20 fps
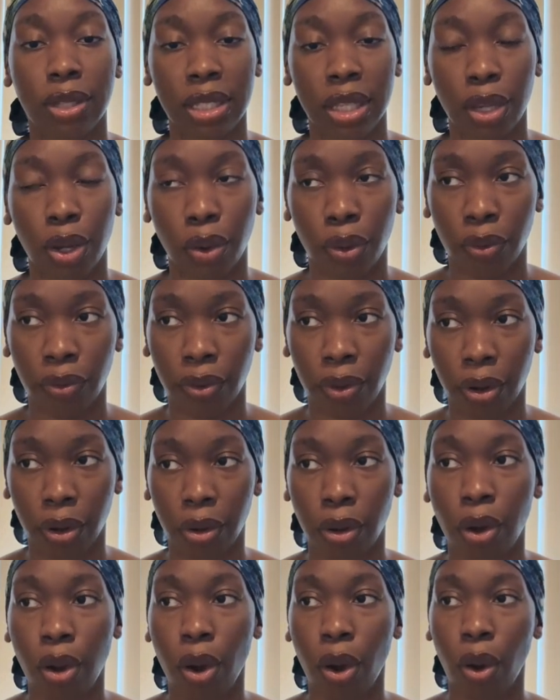take over
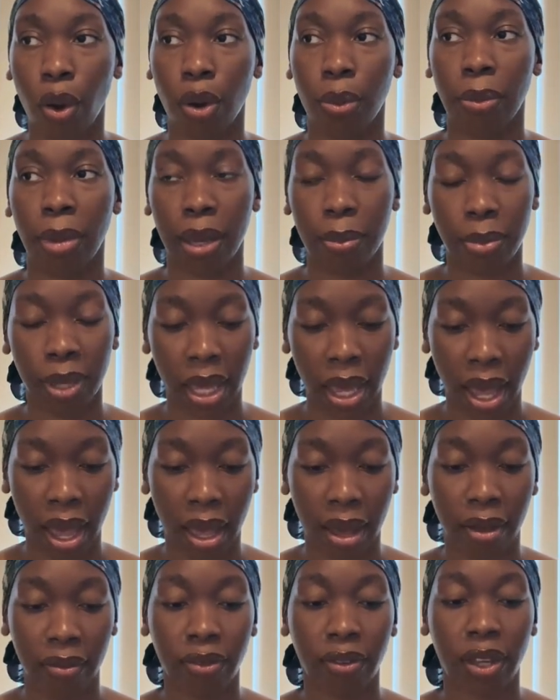on my
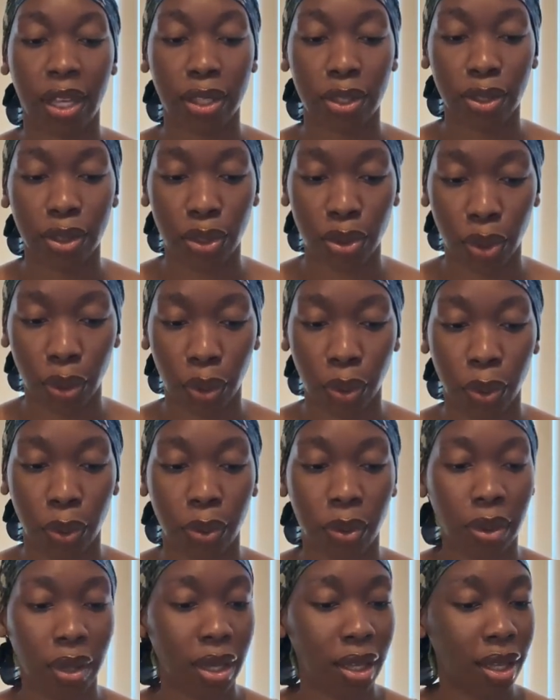behalf. And so
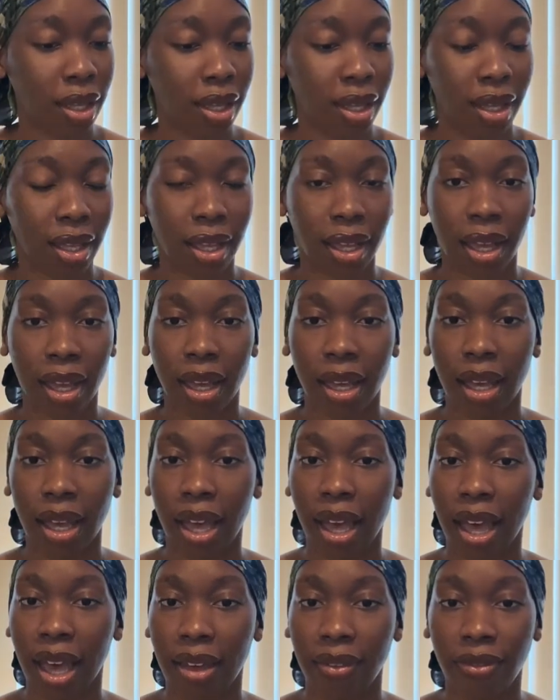
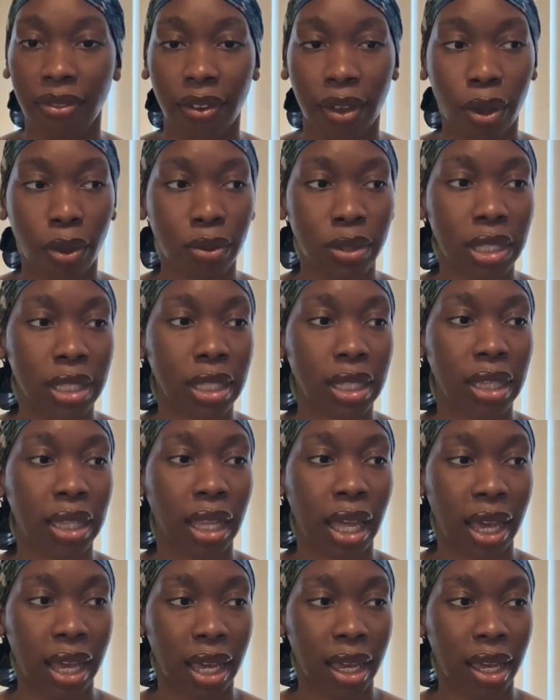I felt
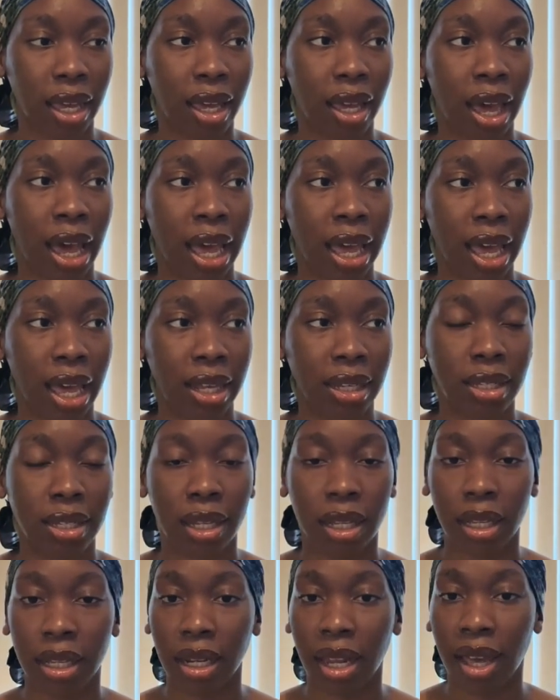like I had
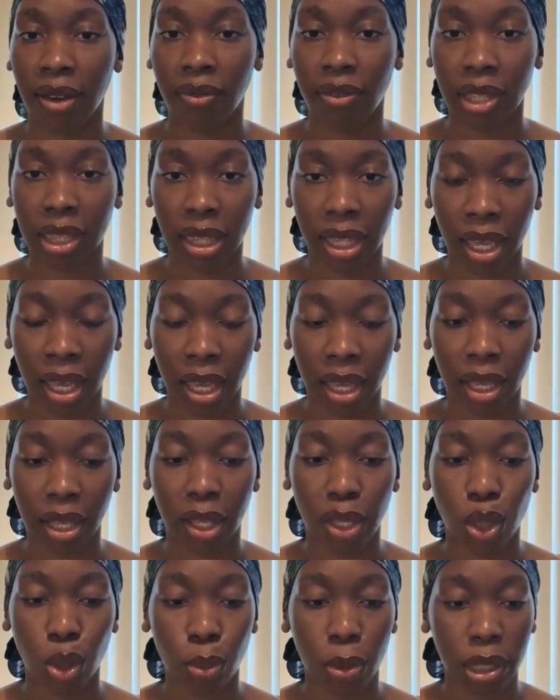done everything
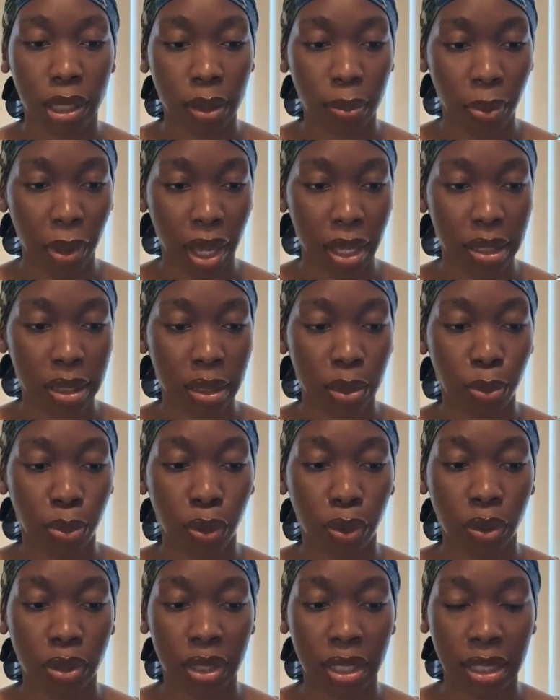humanly
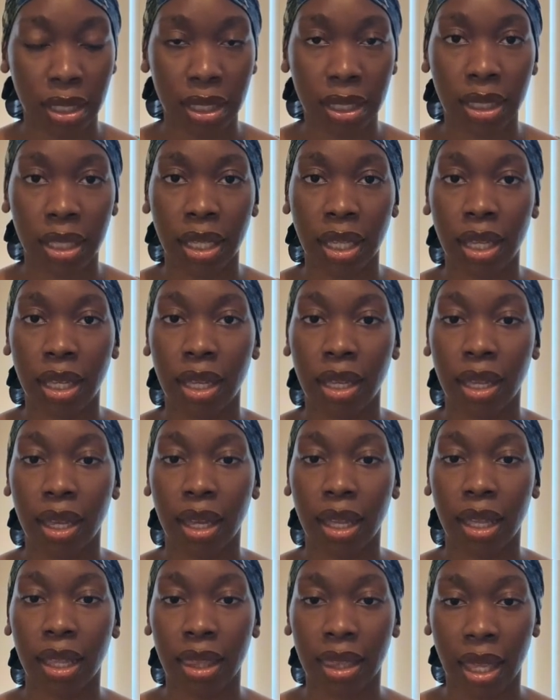possible to see
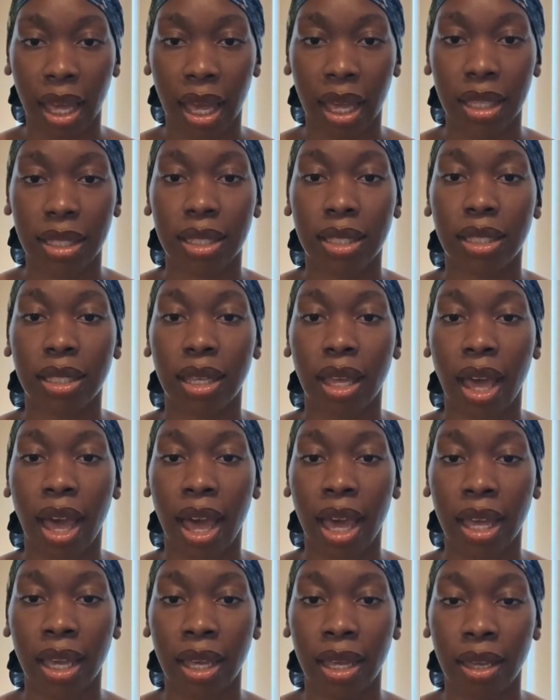that
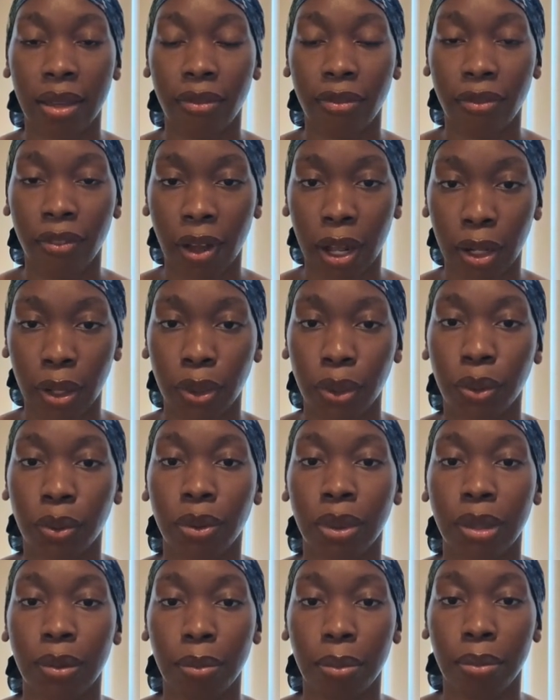I followed
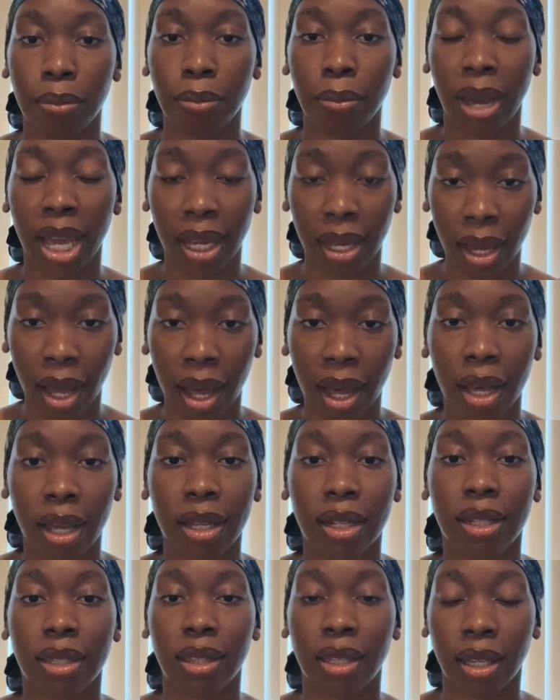my
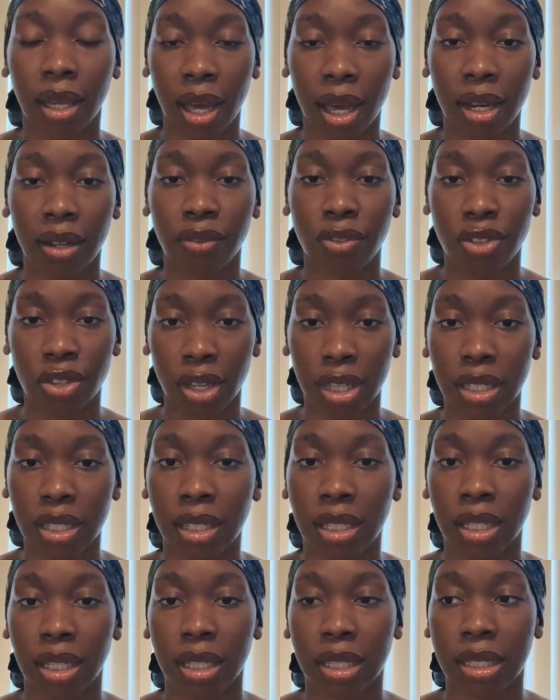God, the God of
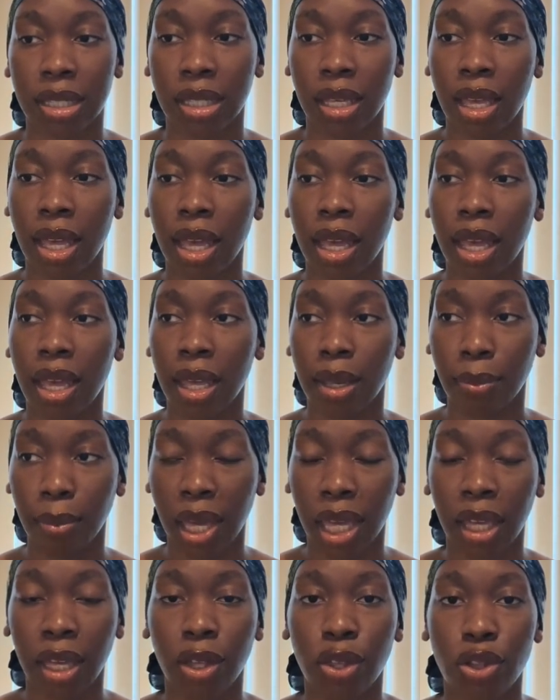justice, in
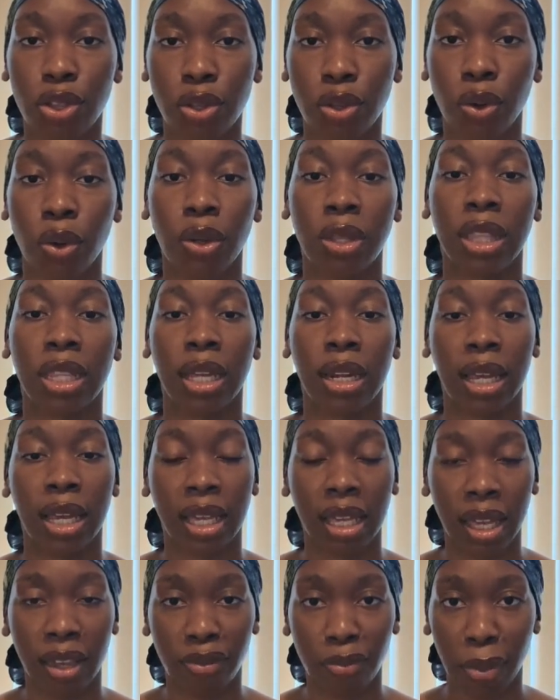making sure that I
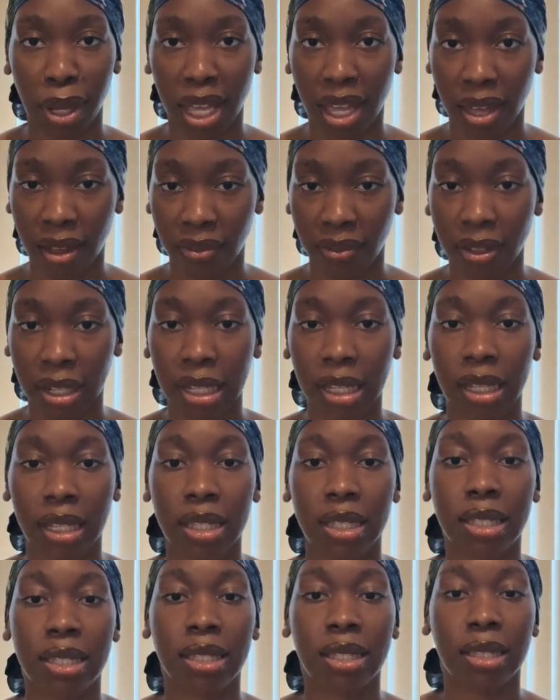gave my
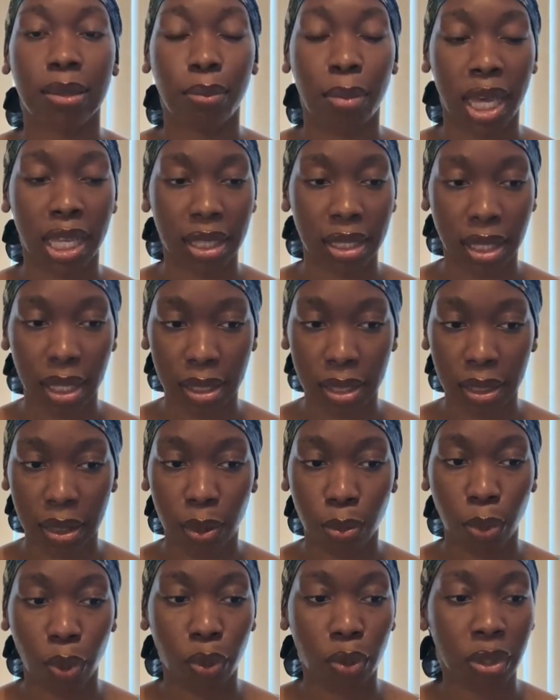evidence, my
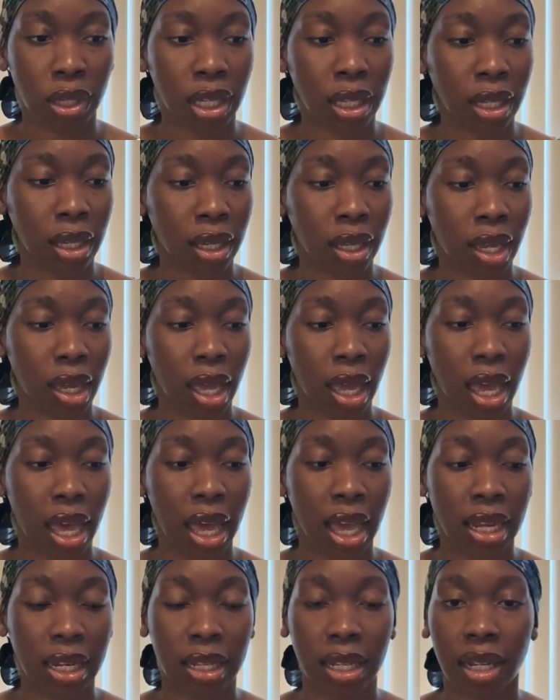testimony,
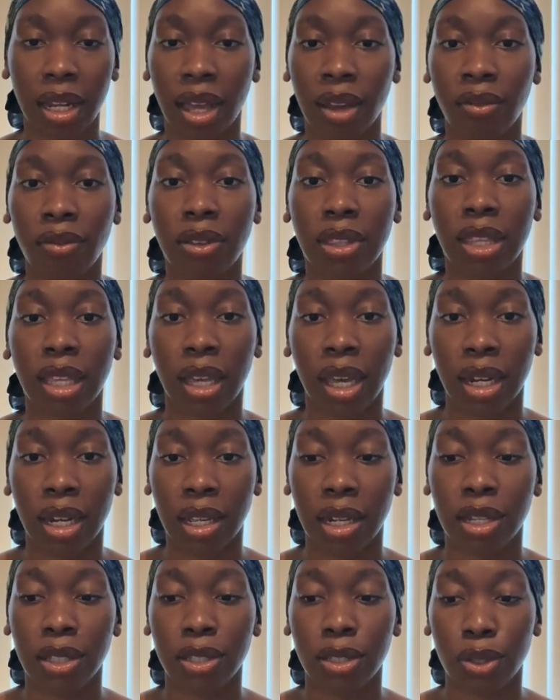and did everything I
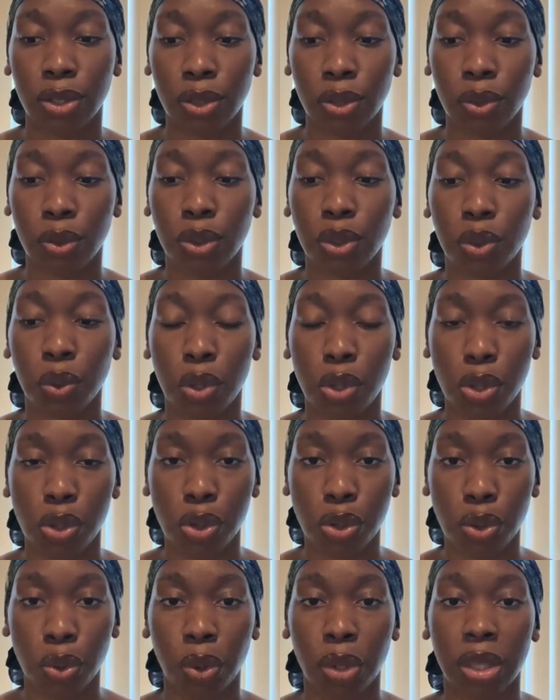needed to do to
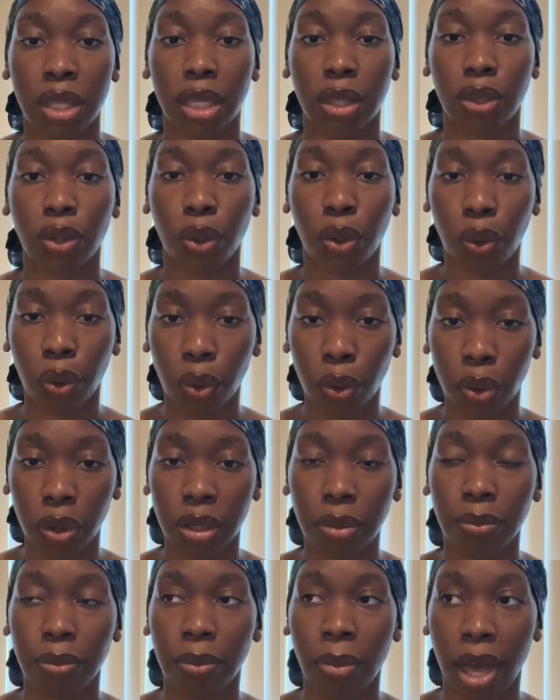ensure that the
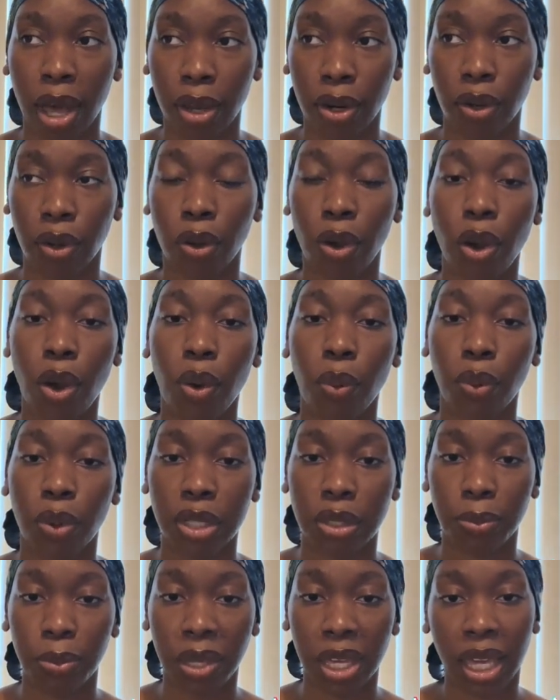court matter
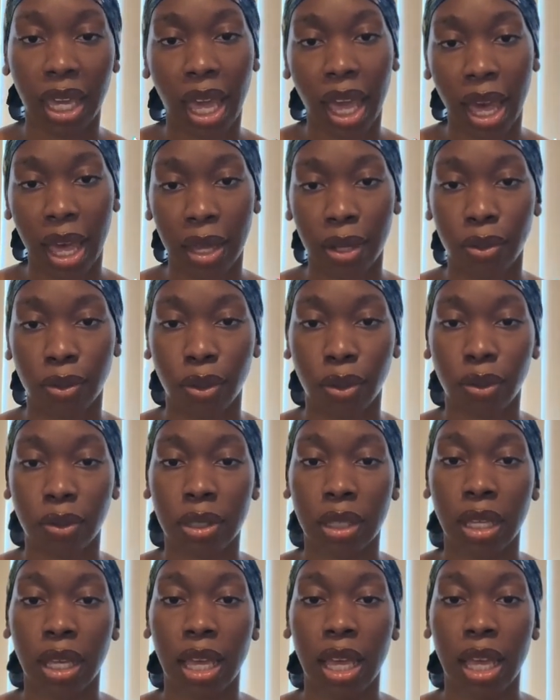was being handled
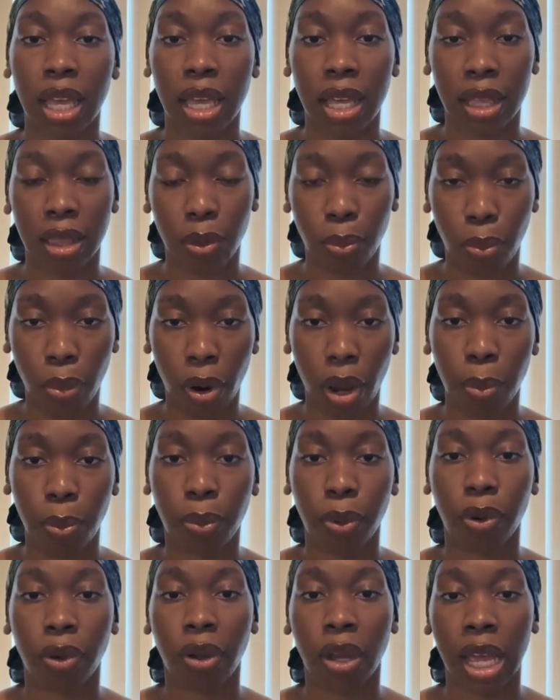in the
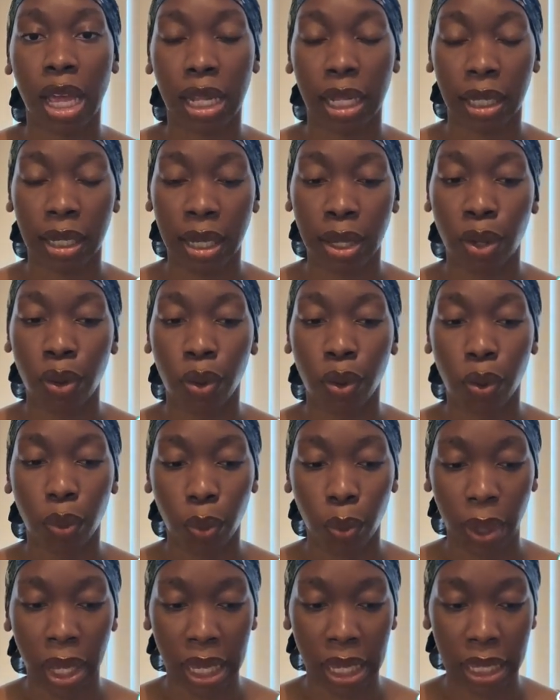proper and legal
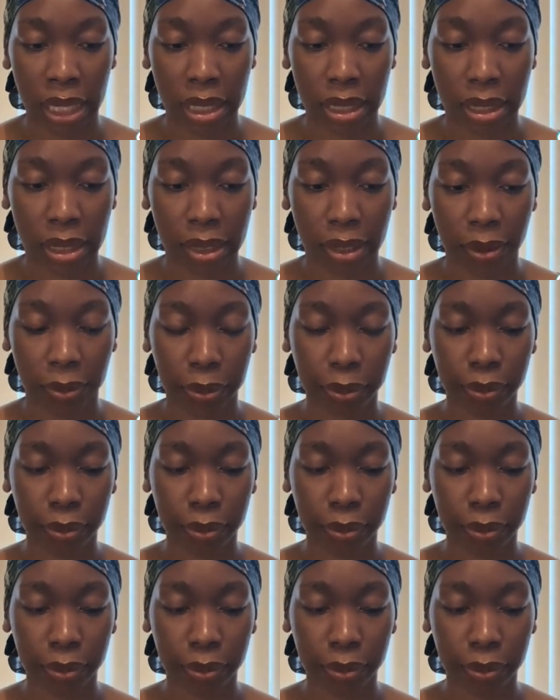ways.